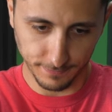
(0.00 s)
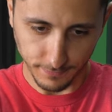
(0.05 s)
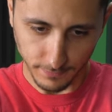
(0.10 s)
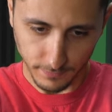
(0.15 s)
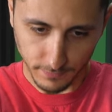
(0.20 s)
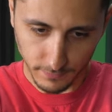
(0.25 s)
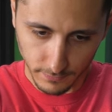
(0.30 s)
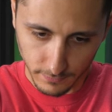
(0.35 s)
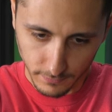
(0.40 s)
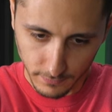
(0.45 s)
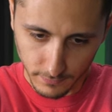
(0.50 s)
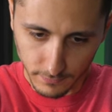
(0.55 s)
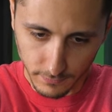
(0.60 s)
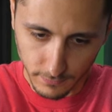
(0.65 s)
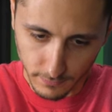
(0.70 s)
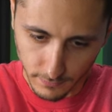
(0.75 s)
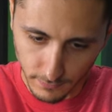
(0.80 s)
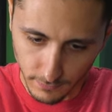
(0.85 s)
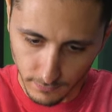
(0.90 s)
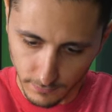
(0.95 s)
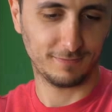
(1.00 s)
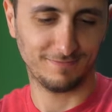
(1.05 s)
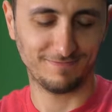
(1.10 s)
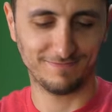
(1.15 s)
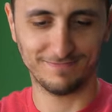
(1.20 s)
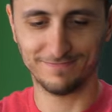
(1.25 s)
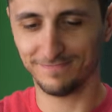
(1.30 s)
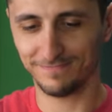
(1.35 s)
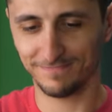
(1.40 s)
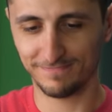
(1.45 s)

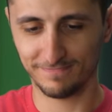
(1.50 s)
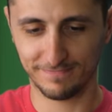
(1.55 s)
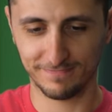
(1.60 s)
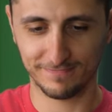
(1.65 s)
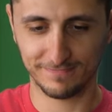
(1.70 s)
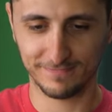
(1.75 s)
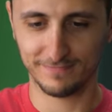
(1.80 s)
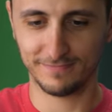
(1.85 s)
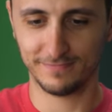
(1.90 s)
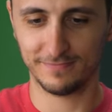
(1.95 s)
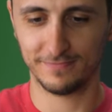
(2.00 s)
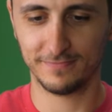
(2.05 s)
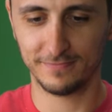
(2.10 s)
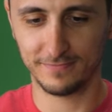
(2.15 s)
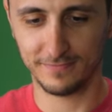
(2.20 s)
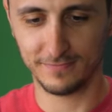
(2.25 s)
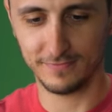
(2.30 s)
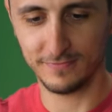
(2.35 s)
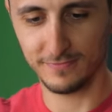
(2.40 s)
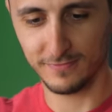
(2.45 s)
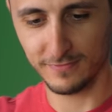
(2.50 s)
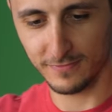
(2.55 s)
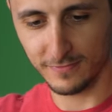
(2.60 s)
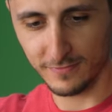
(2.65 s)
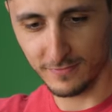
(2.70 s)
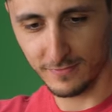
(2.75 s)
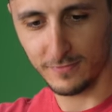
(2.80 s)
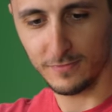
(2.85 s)
Nobody speaks.